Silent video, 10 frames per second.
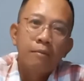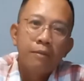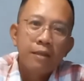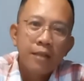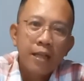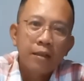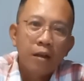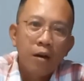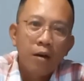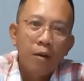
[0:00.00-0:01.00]
present
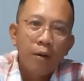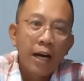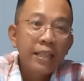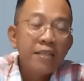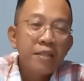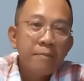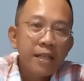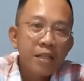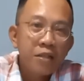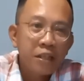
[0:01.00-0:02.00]
or other
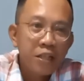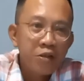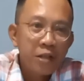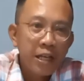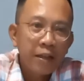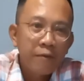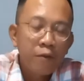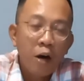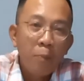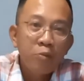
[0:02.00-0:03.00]
similar scheduling
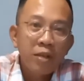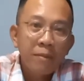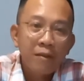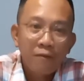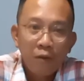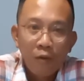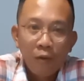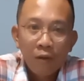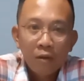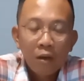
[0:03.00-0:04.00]
for optimal flow,
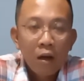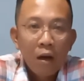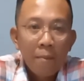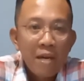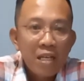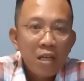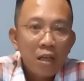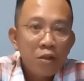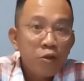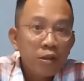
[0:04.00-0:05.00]
making
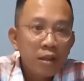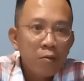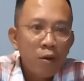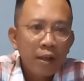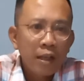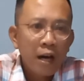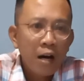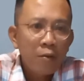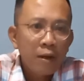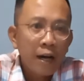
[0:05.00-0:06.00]
a shorter working
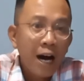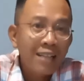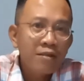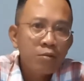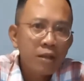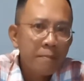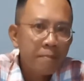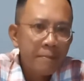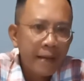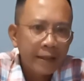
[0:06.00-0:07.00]
hour hard to
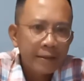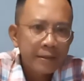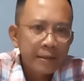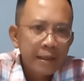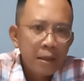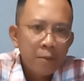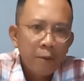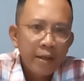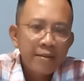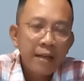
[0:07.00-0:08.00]
implement.
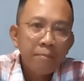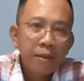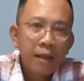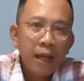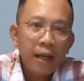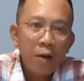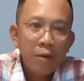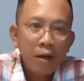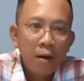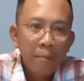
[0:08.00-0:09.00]
For example, like
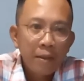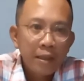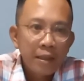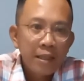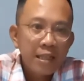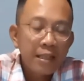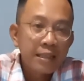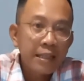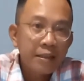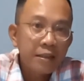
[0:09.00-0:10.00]
our company,
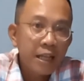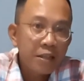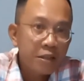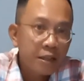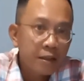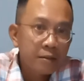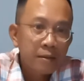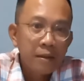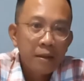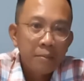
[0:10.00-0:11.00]
as international
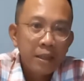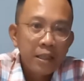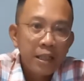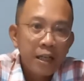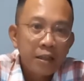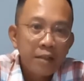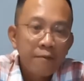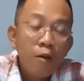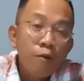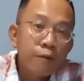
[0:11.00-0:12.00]
media
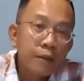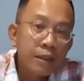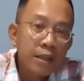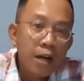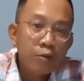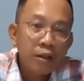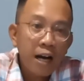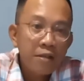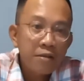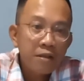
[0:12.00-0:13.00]
revolve around
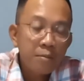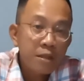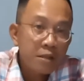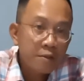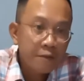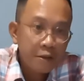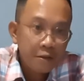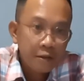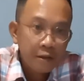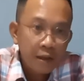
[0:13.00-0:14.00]
customer
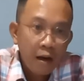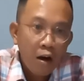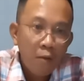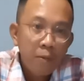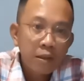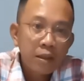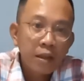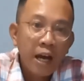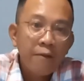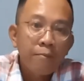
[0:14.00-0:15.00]
service,
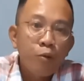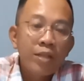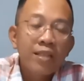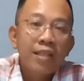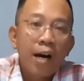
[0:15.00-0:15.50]
opponents have pointed